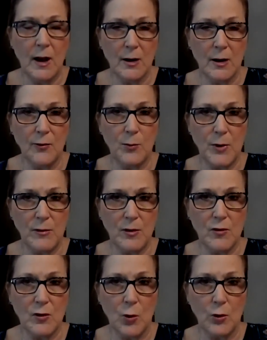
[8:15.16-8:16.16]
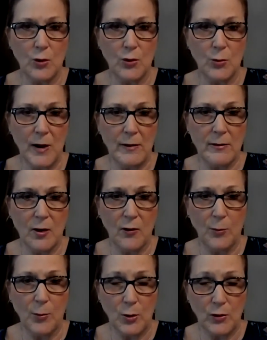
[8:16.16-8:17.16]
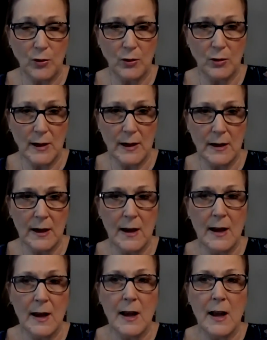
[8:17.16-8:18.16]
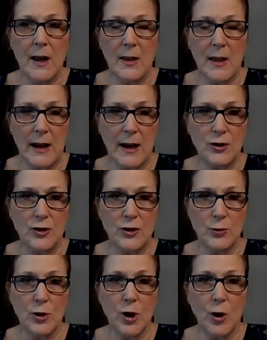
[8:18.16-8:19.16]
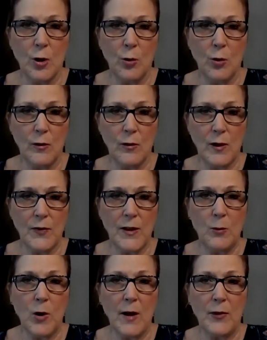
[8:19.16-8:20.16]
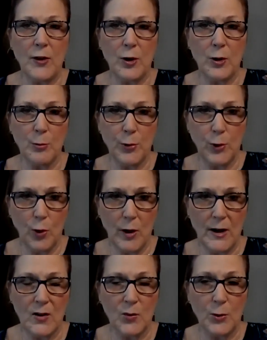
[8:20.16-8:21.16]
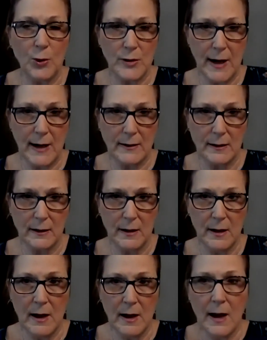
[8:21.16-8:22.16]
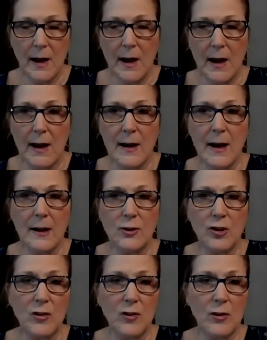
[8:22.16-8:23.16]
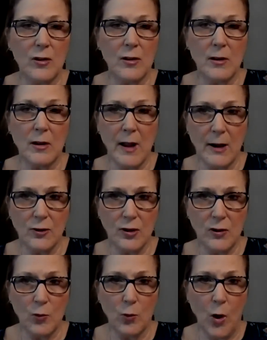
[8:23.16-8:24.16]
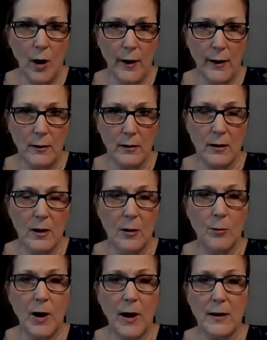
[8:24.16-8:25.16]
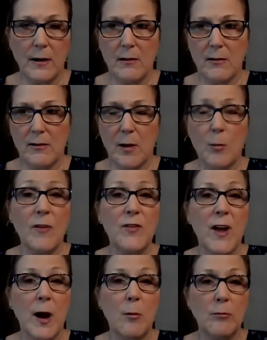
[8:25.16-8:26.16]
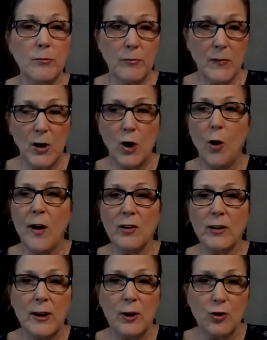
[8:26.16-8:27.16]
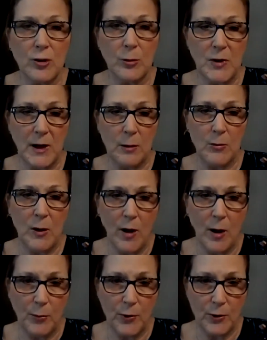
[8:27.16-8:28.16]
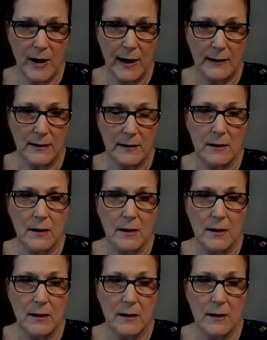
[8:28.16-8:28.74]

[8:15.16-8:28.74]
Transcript: enough business owners myself personally, that I do know that they want their employees protected. And not just not just one, but some of them, you know, have a leadership team they want protected.